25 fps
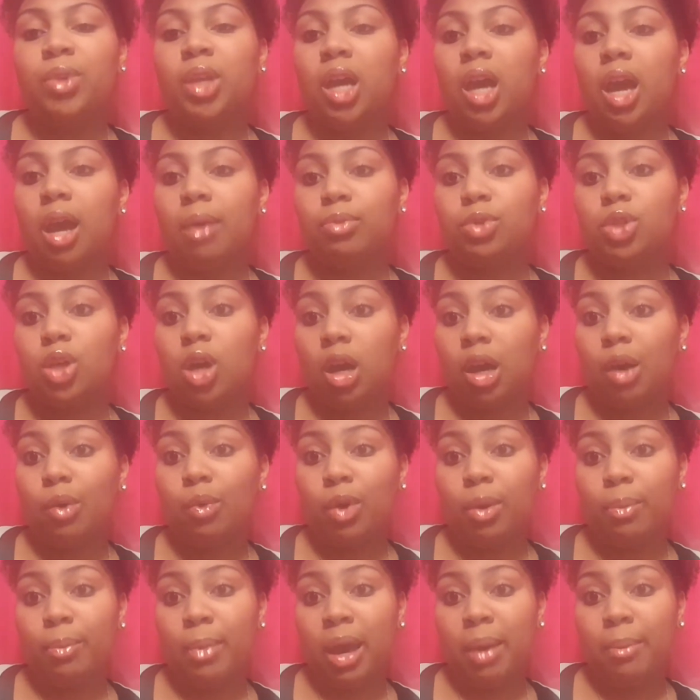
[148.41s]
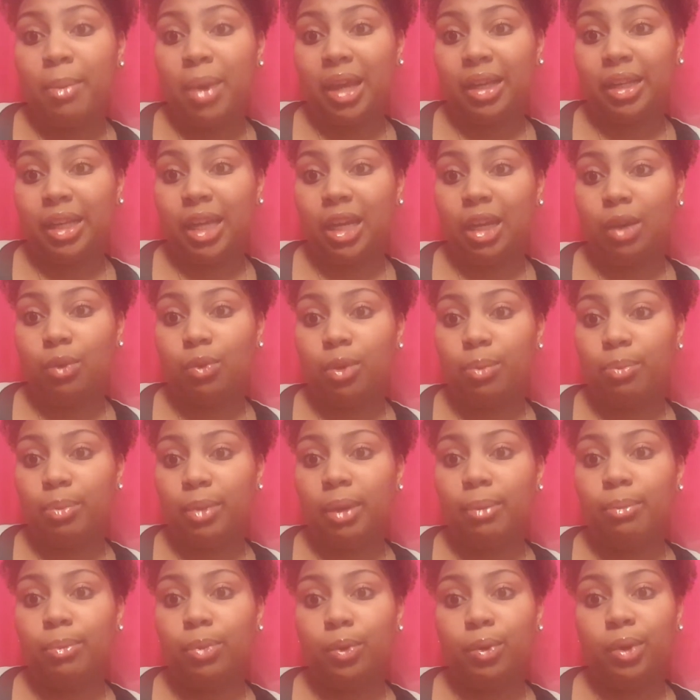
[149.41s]
I'm um, talking with my magnetic with
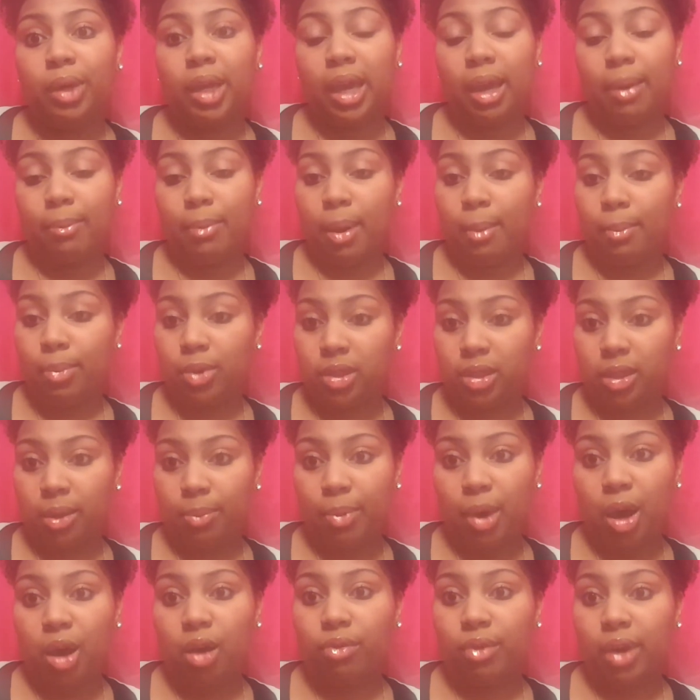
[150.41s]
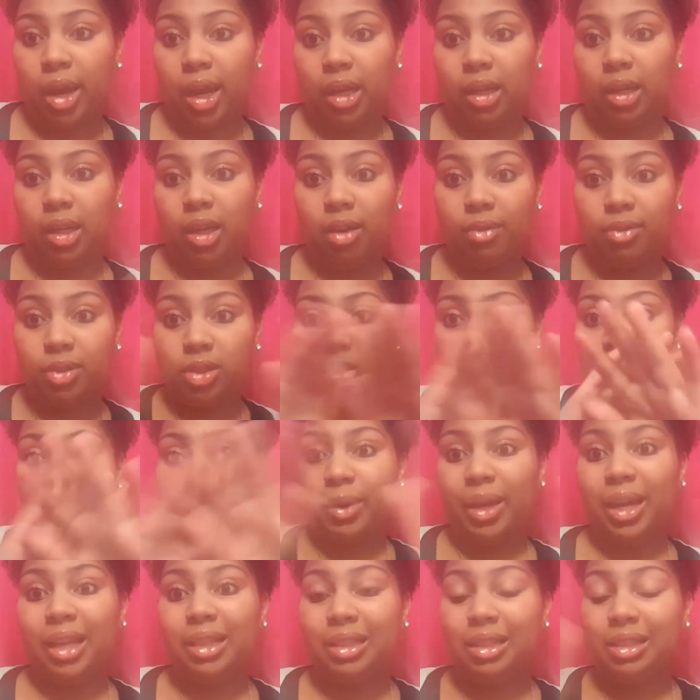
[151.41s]
men boot camp members about, right? Love is all the
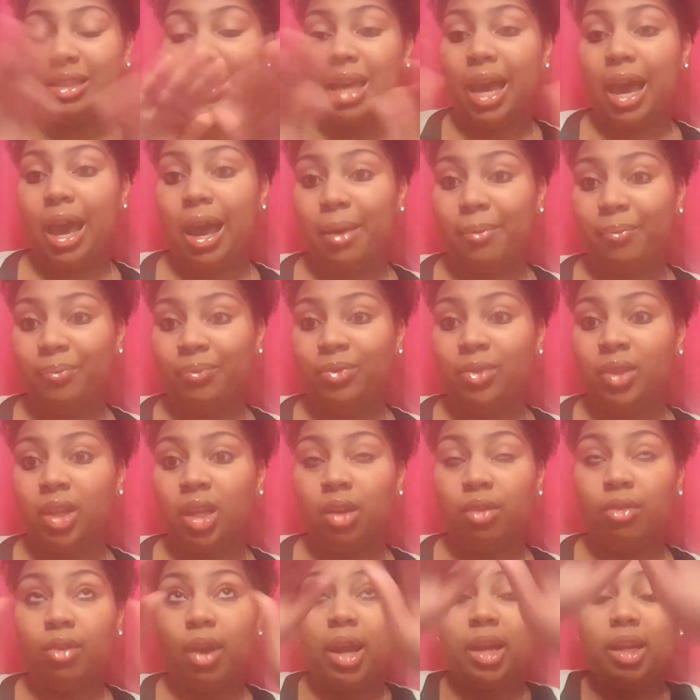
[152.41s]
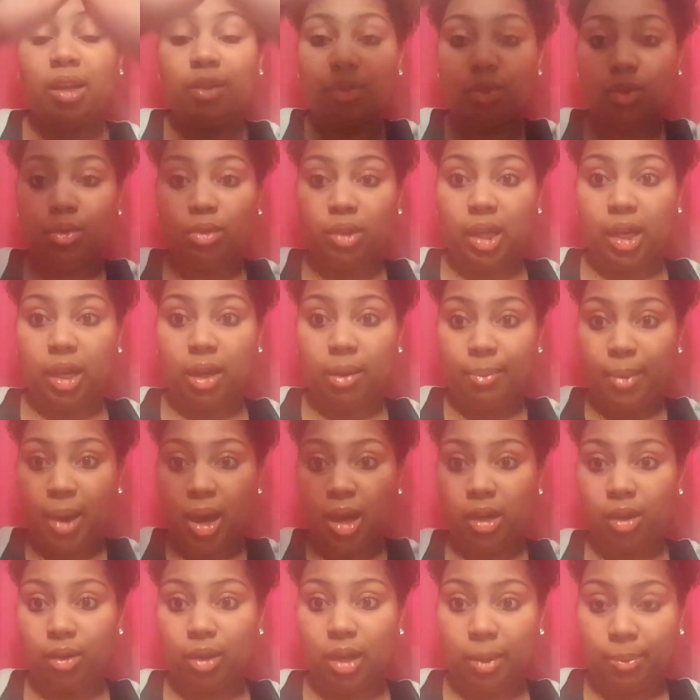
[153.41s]
way at the top, right? If you think
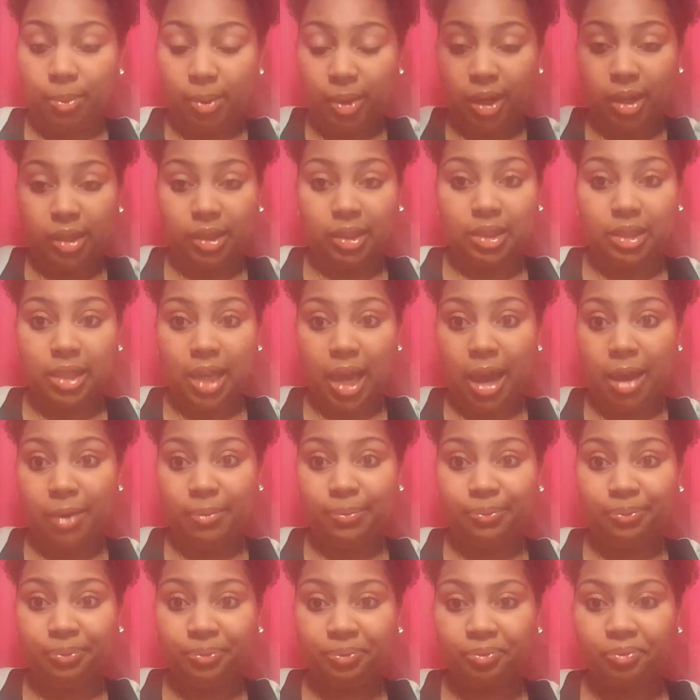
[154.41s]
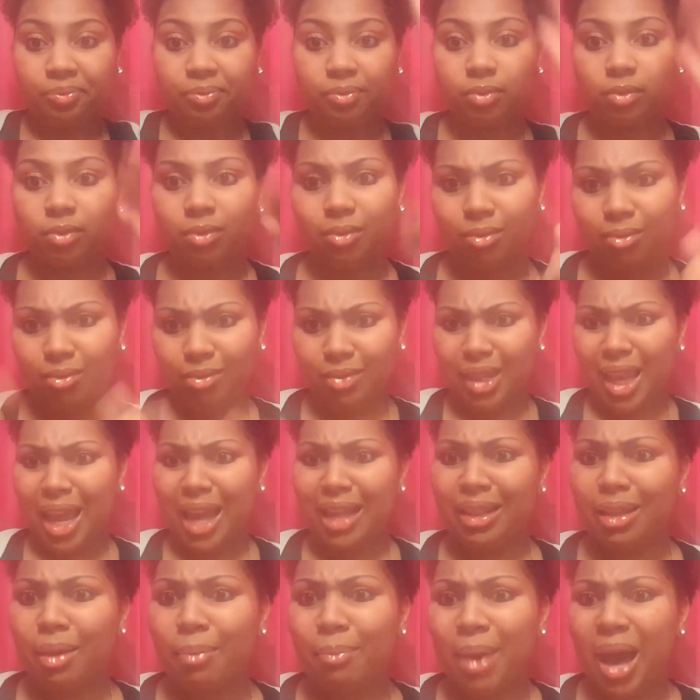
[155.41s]
about it up here at the top,
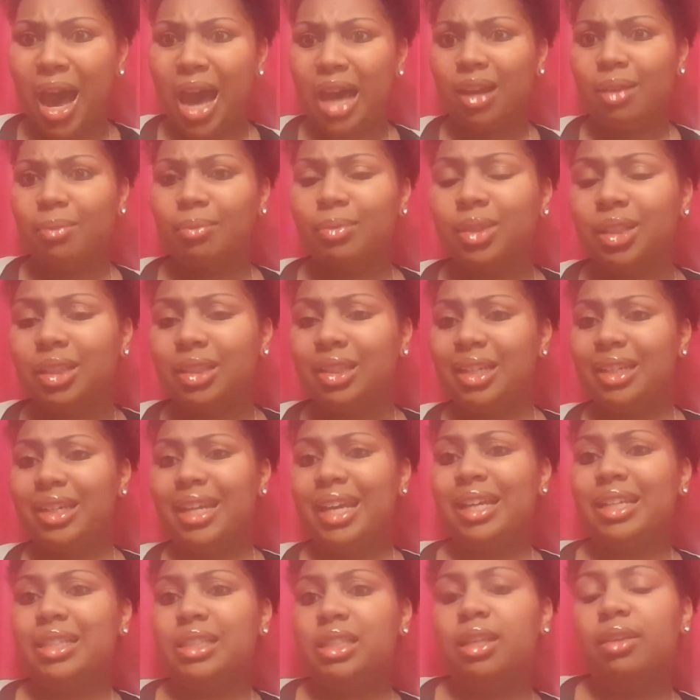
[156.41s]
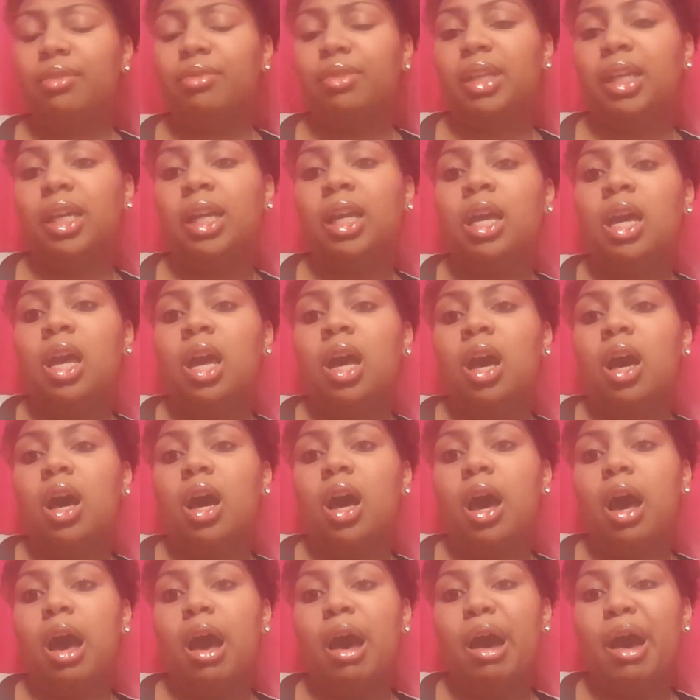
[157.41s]
at the bottom, the negativity
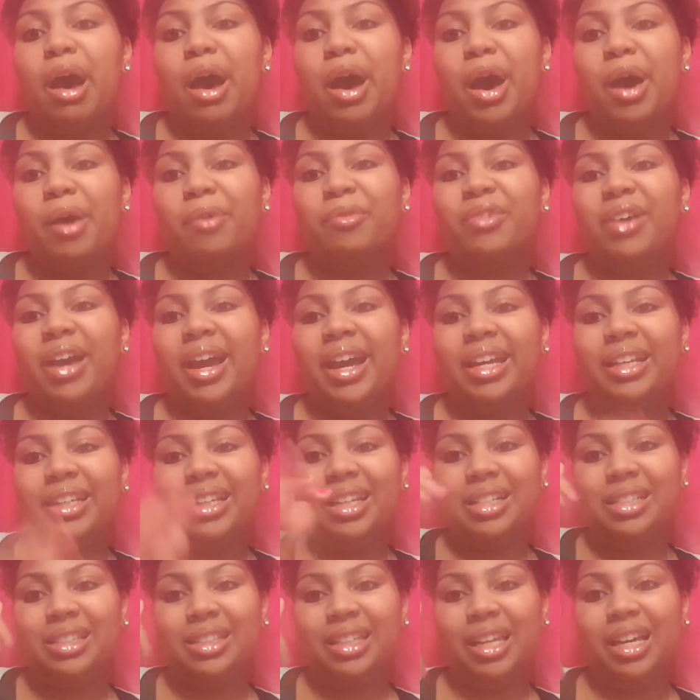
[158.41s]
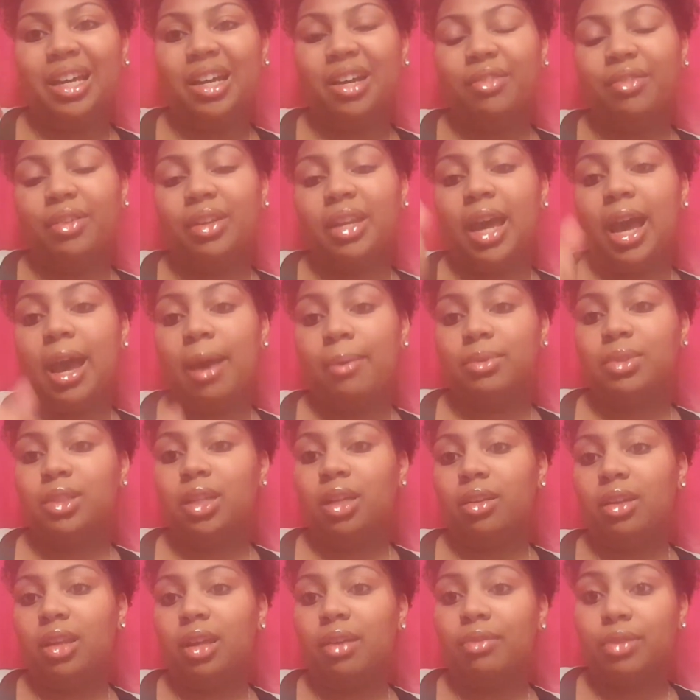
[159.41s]
um, right? There's love, and the
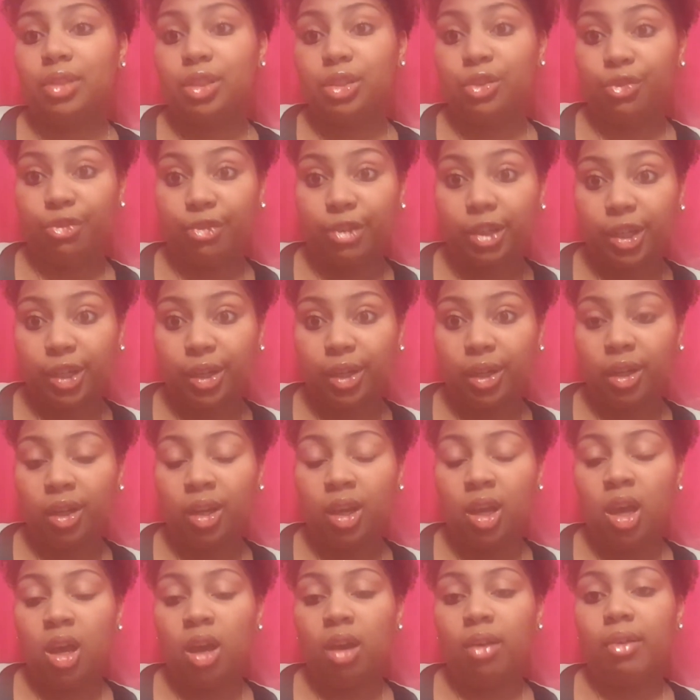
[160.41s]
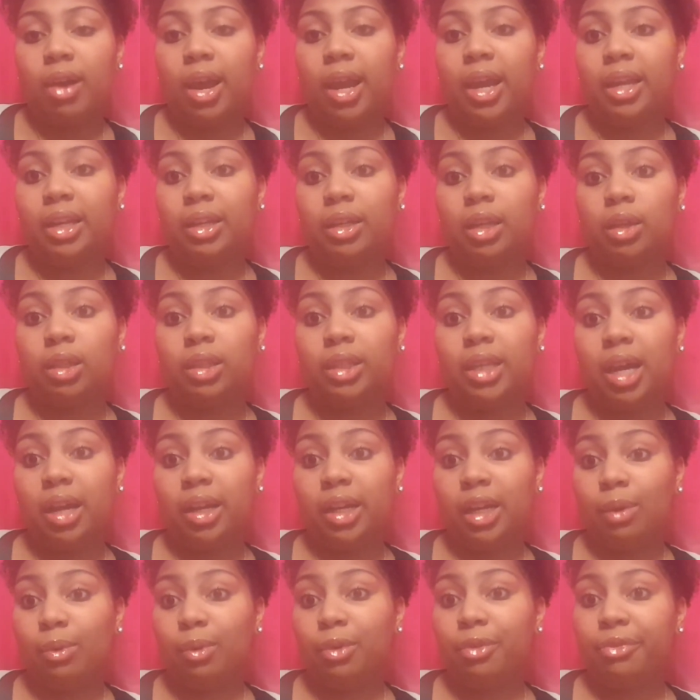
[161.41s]
opposite of love is fear, right? And
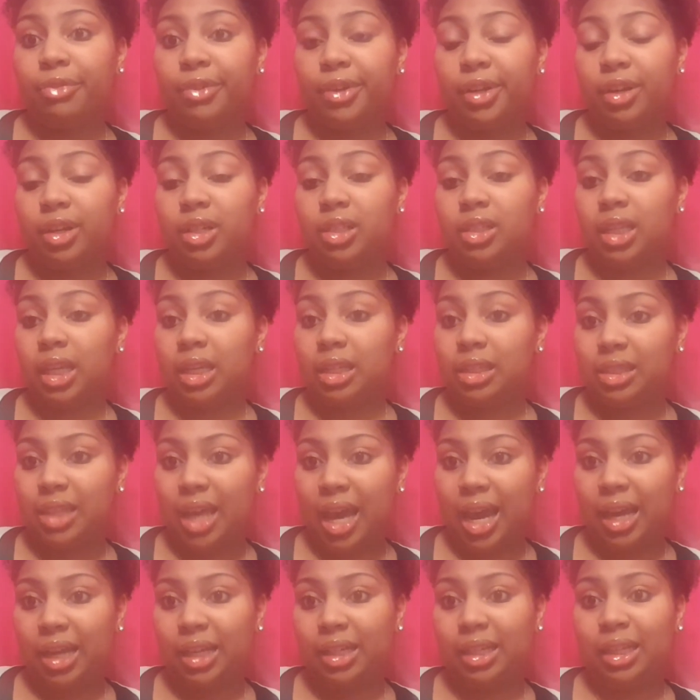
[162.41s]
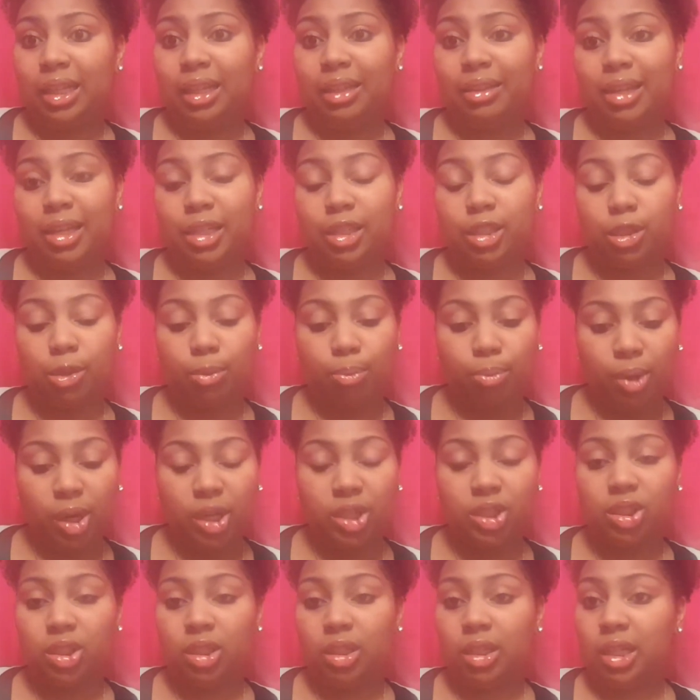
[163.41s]
down there with fear is anxiety, that's
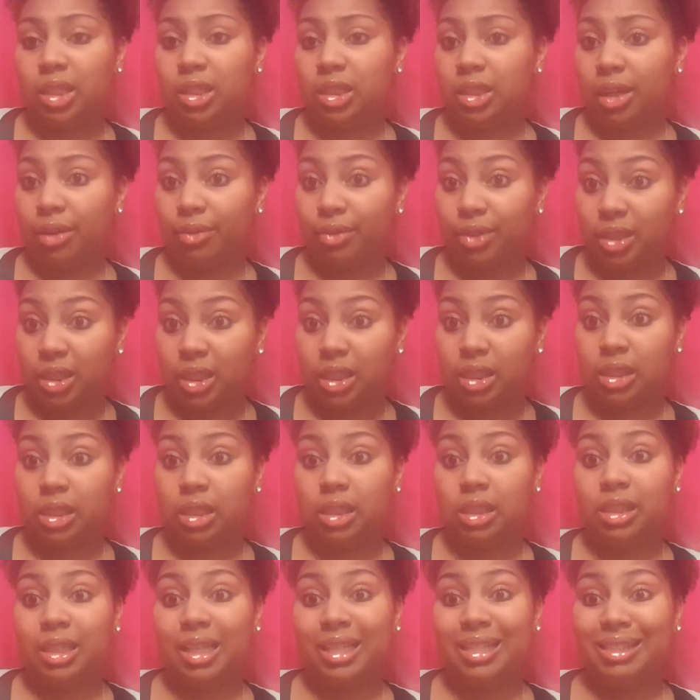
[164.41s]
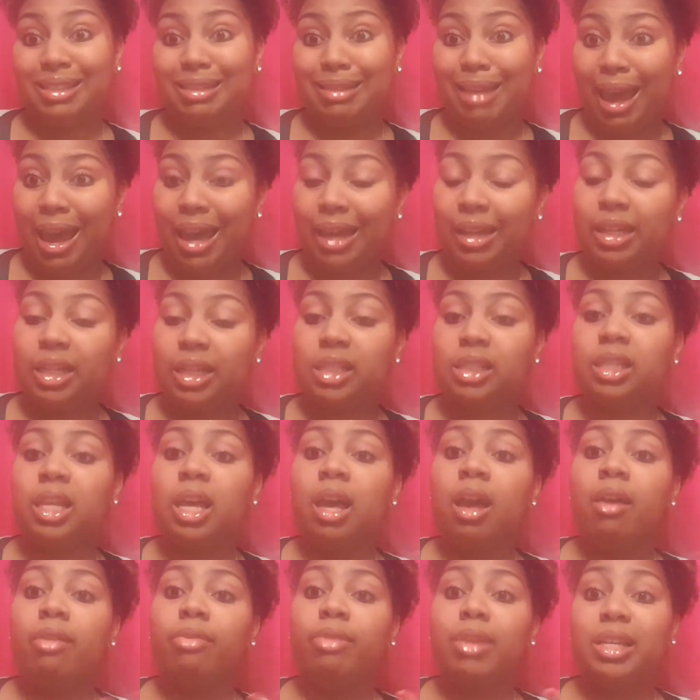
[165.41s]
depression, that's that resistance, that's sadness,
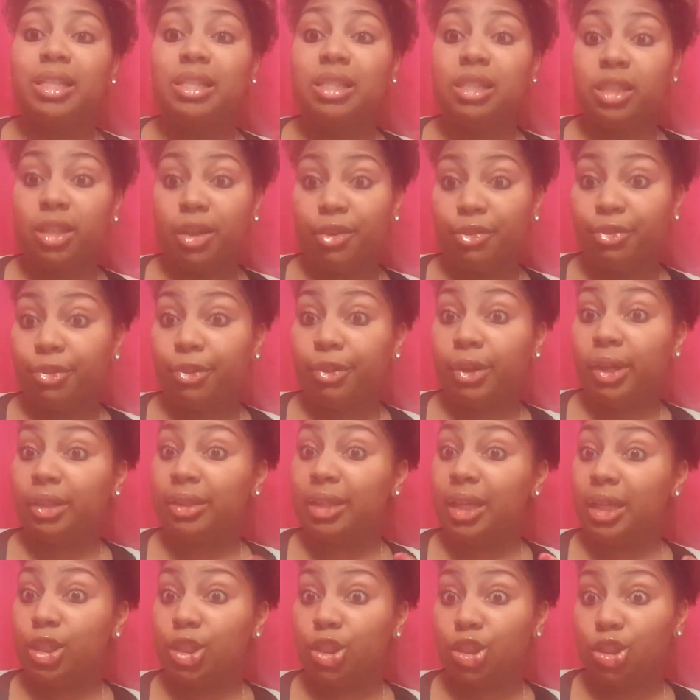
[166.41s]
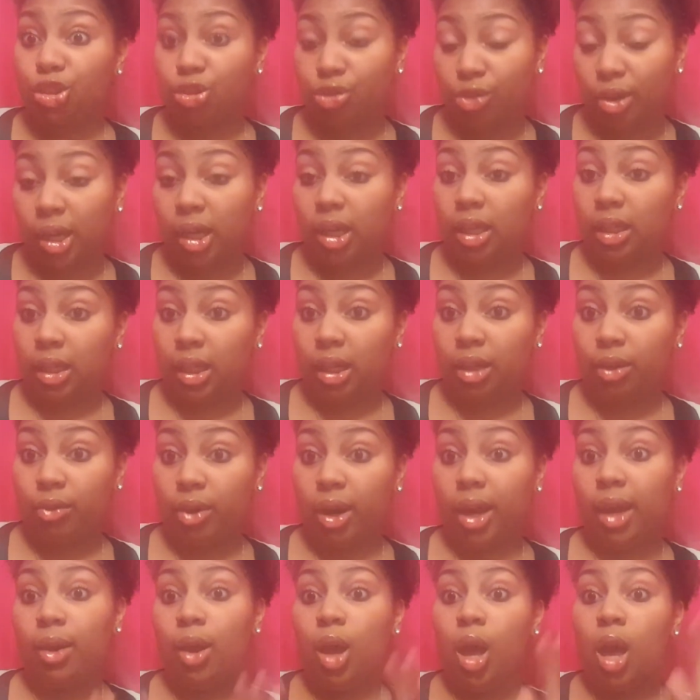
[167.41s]
that's suffering, that's struggling,
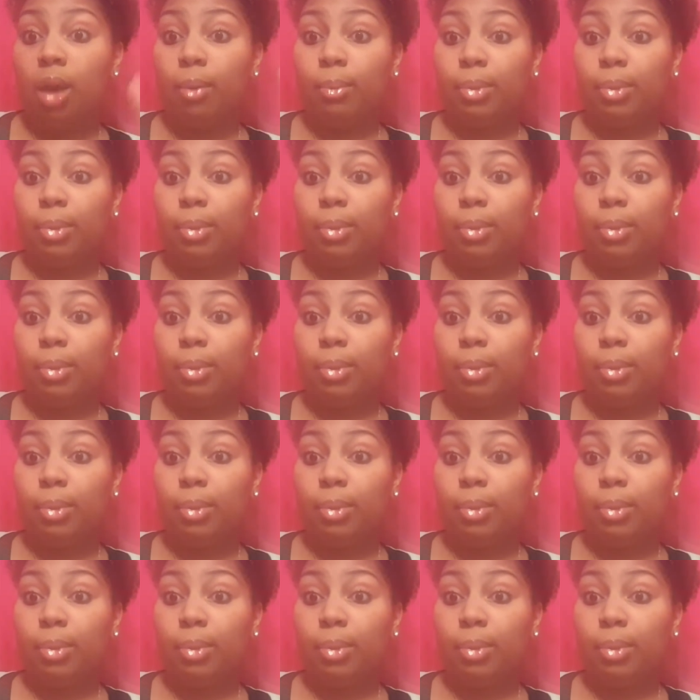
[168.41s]
right?